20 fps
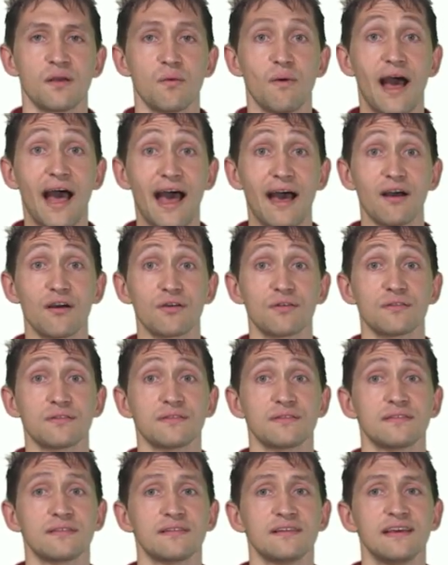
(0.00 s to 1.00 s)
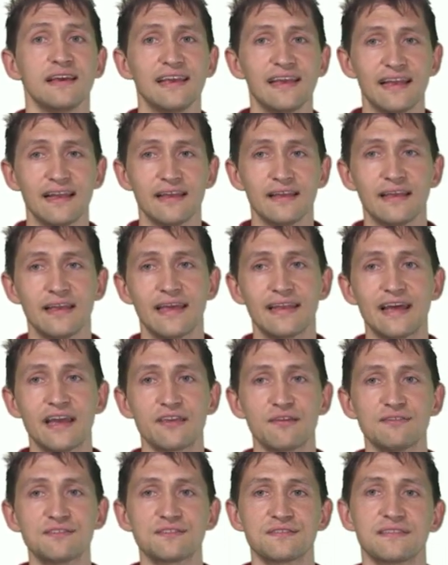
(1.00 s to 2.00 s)
Wow. And I
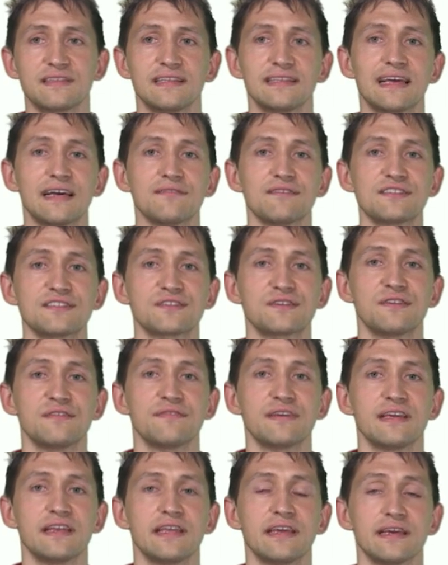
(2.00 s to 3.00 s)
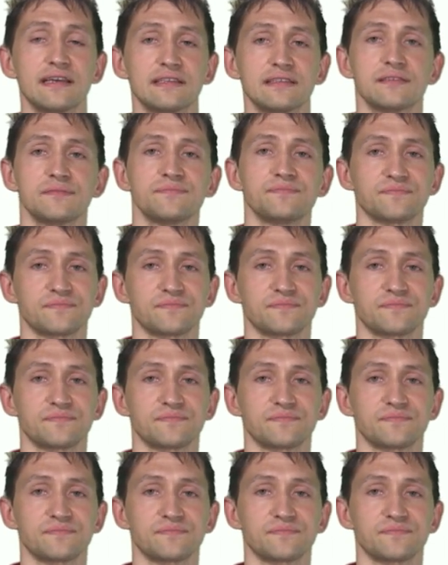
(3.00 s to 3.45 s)
used to think that was convenient.